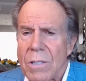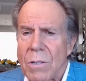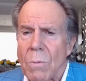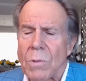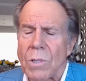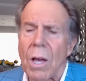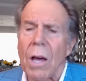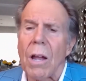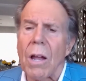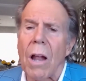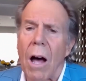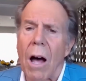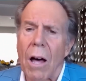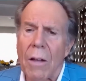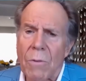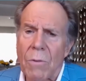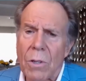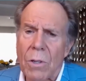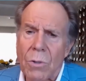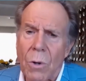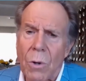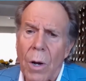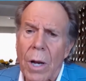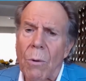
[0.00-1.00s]
It was on
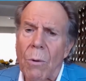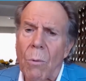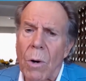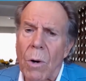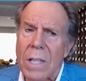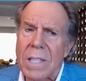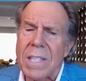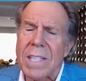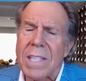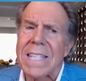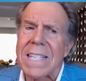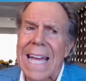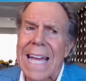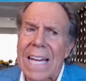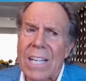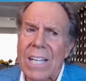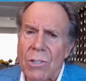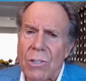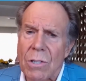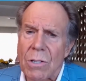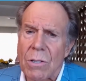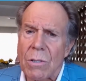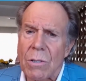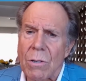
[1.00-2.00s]
121
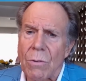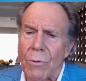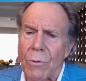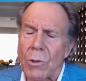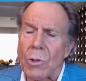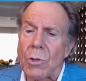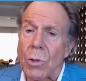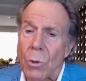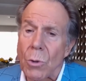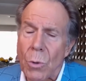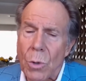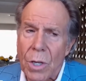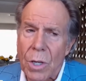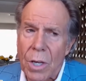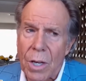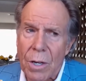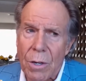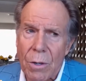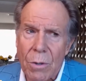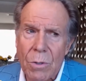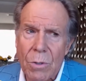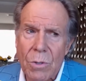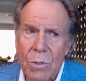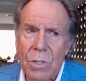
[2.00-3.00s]
stations for 2
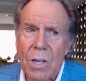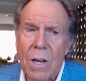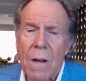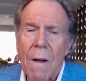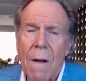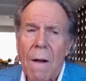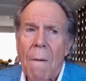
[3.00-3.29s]
years,